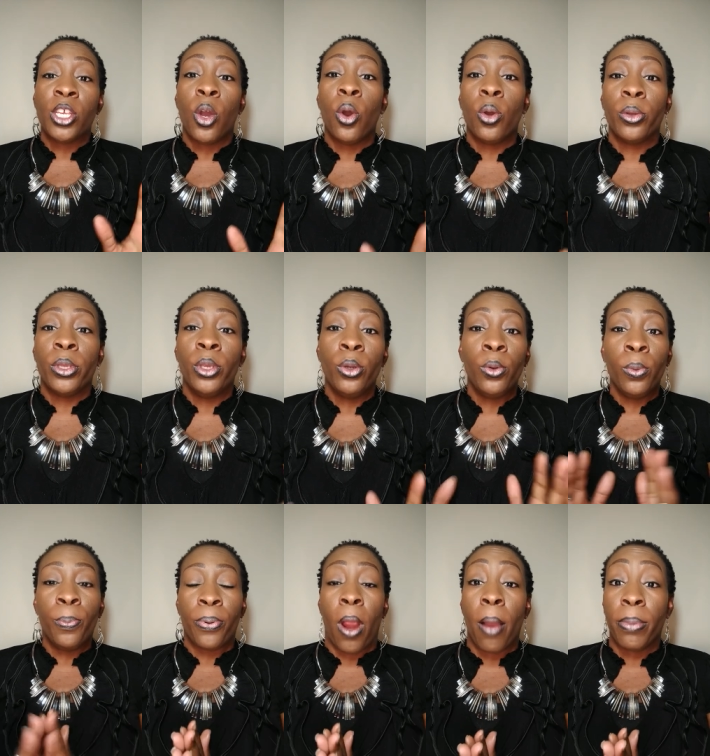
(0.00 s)
So
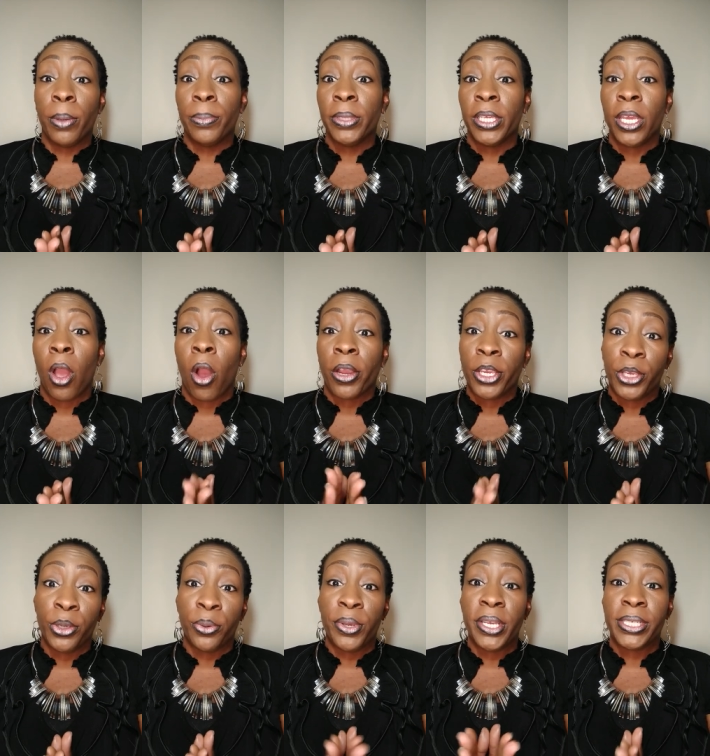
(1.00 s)
you probably are
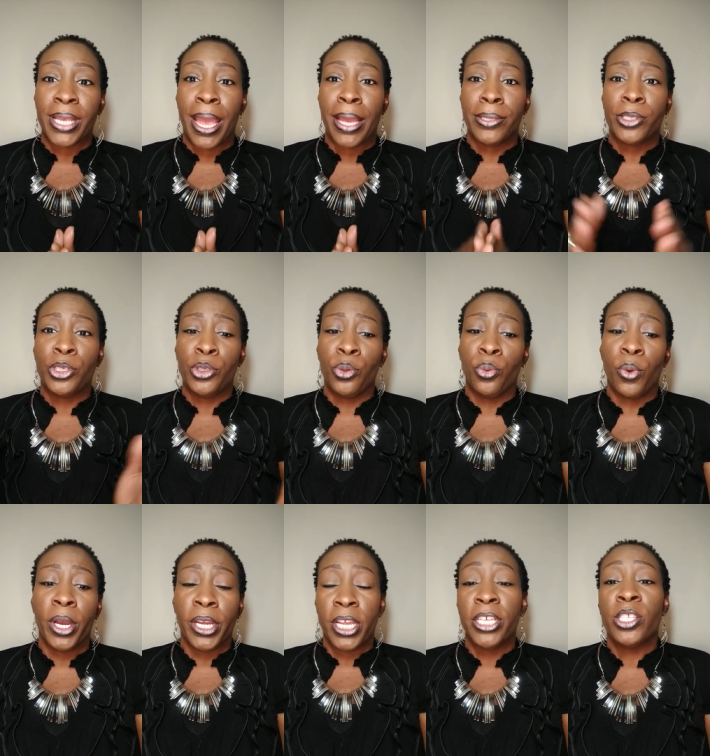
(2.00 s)
curious as to
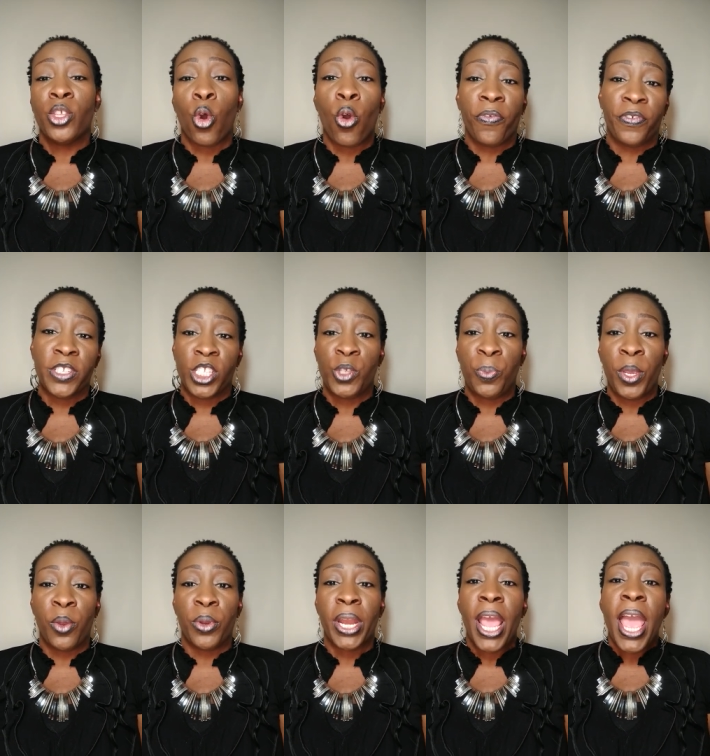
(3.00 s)
what is the orphan
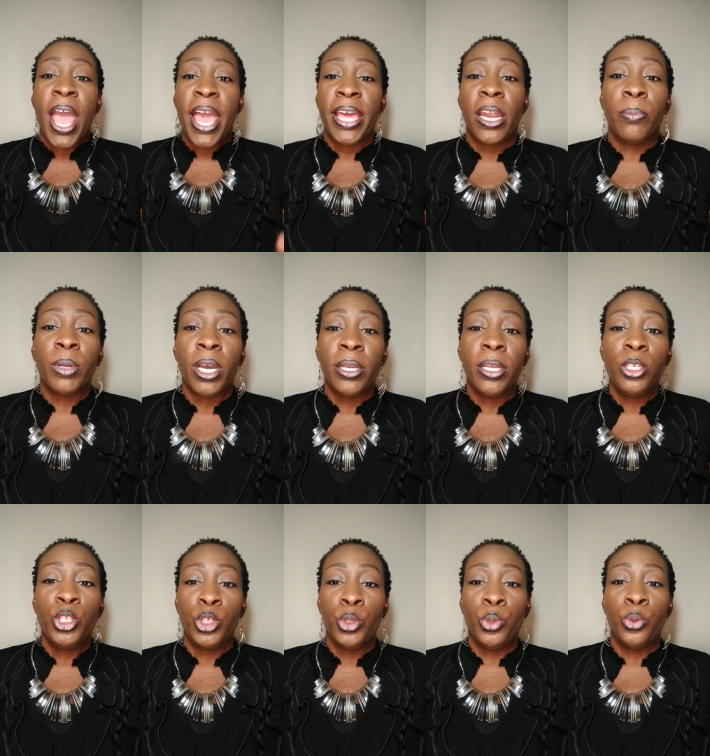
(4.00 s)
spirit, and I'm
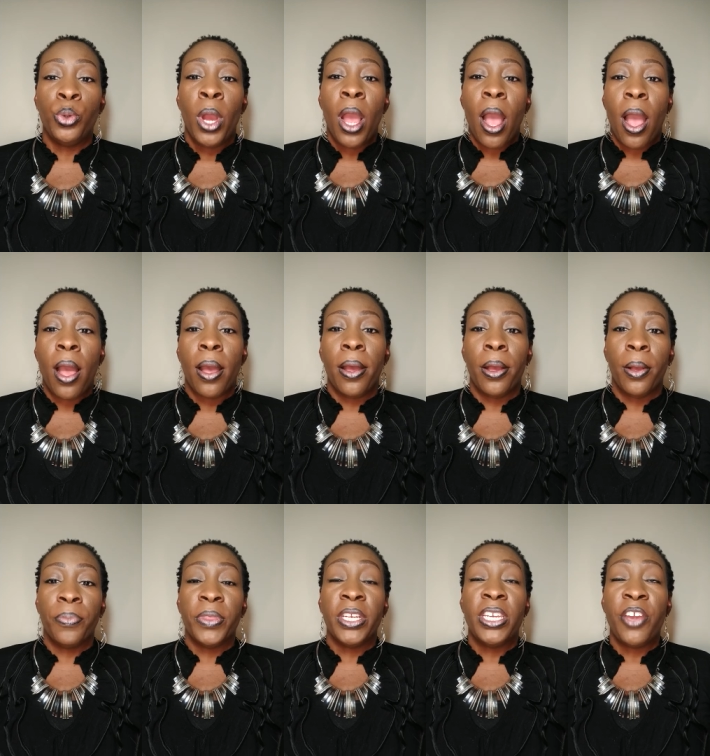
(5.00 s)
gonna do
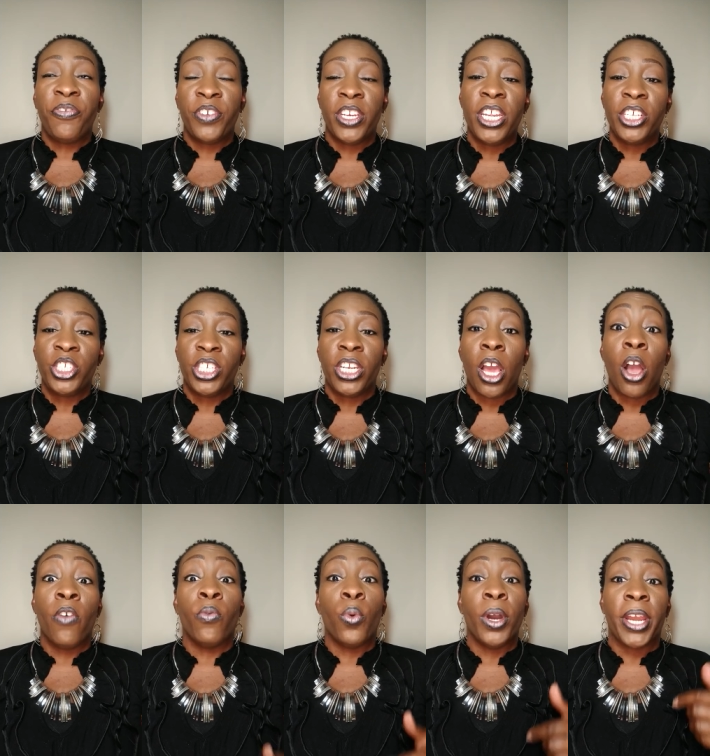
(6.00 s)
um, the definition
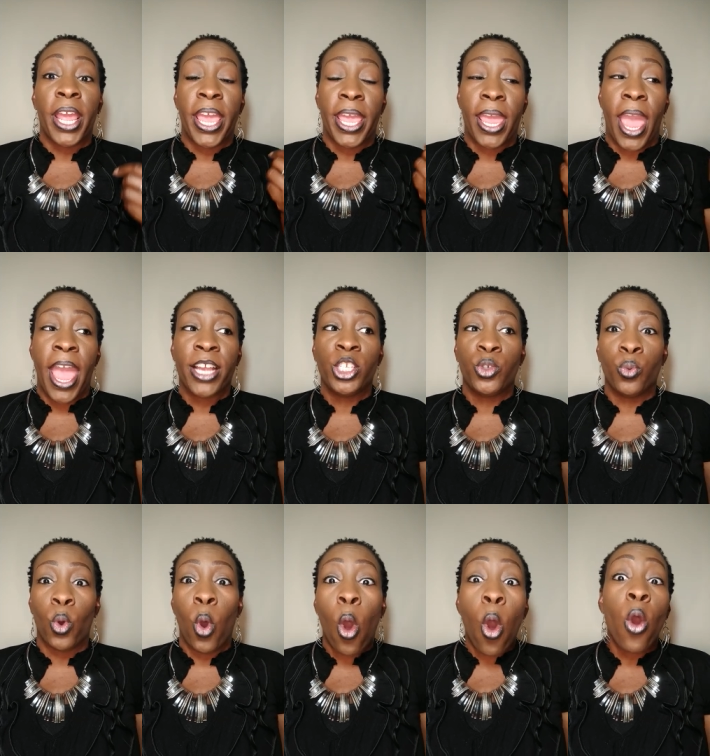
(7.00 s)
of what a
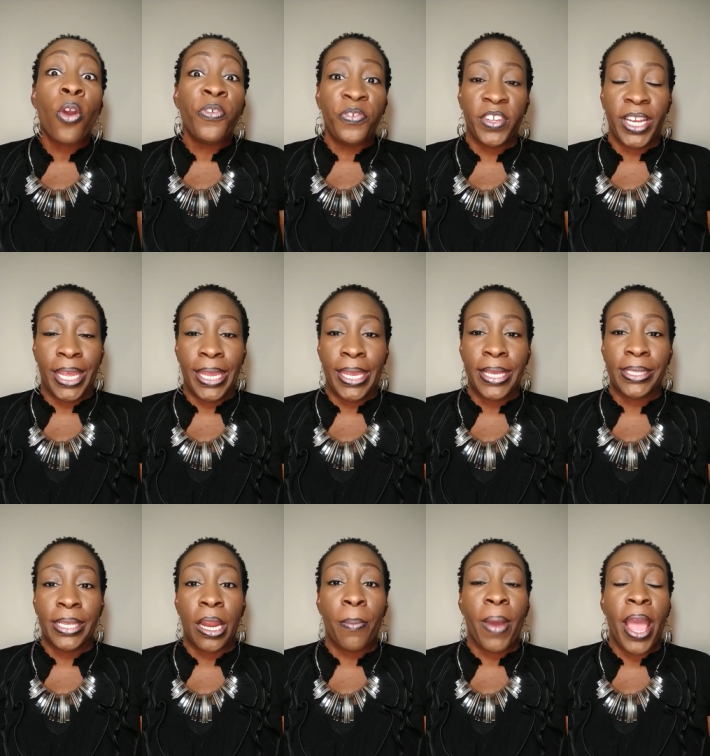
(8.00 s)
actual orphan
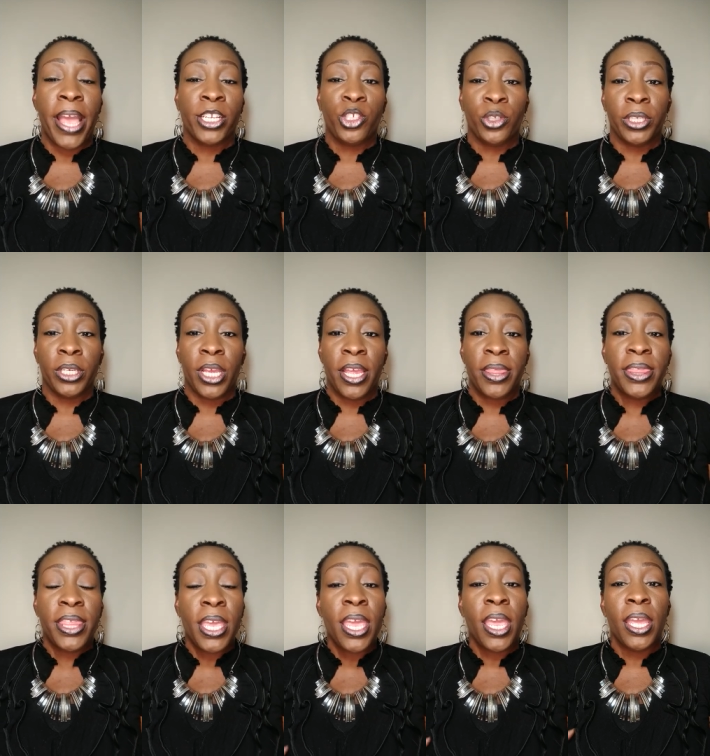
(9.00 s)
is, and I'm actually
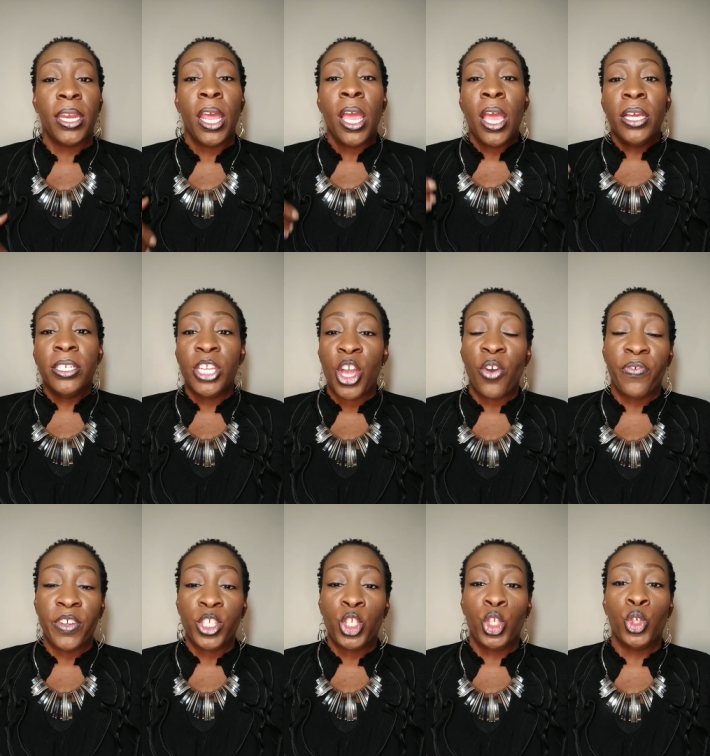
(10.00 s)
and then
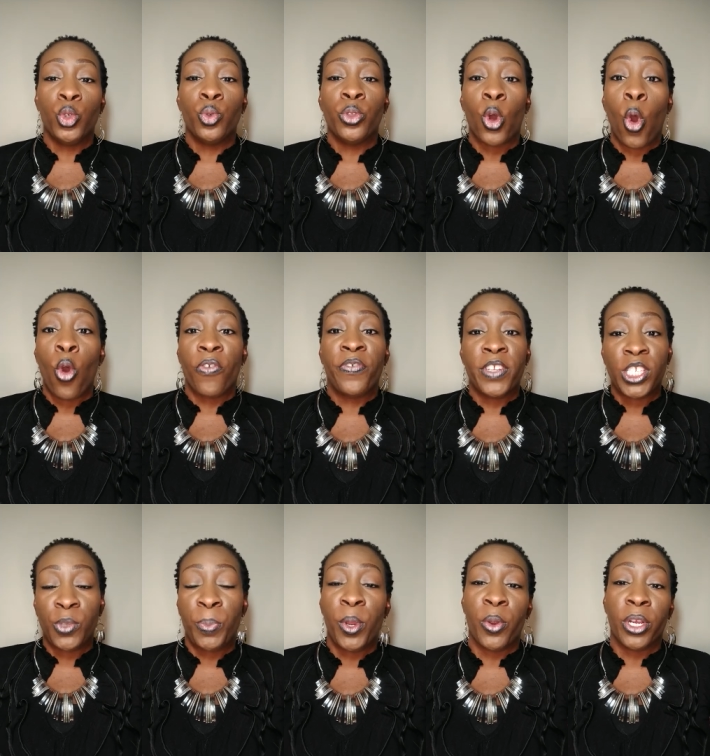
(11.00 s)
delve into the orphan
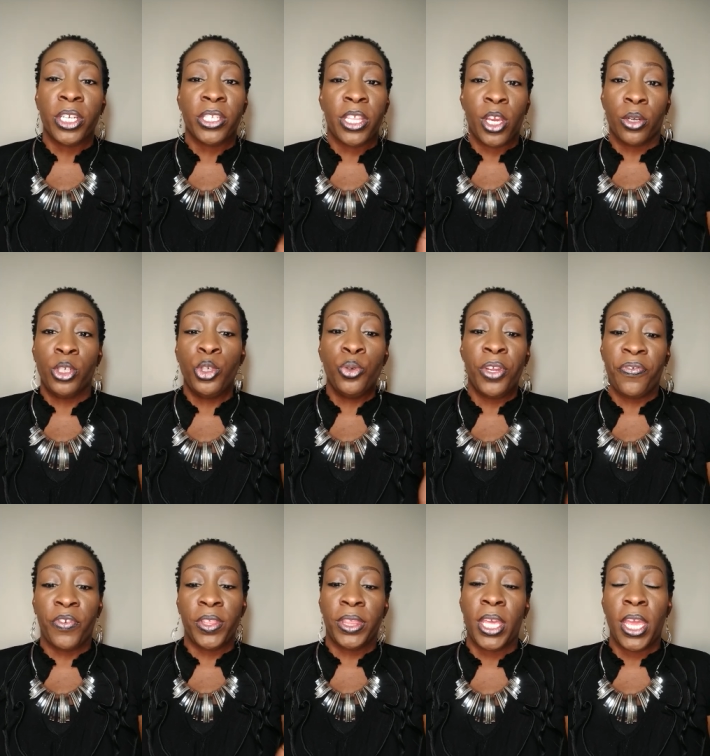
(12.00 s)
spirit because there are two
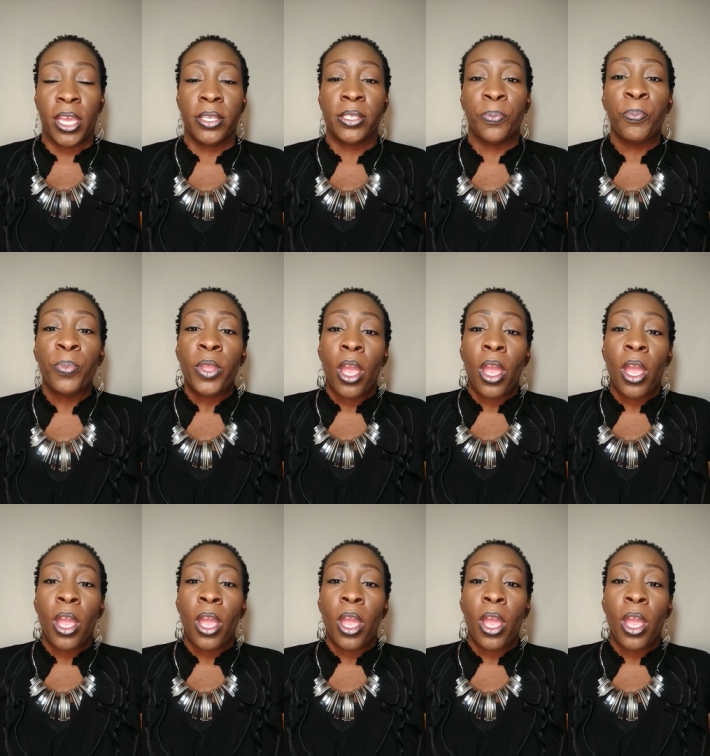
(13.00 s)
different things.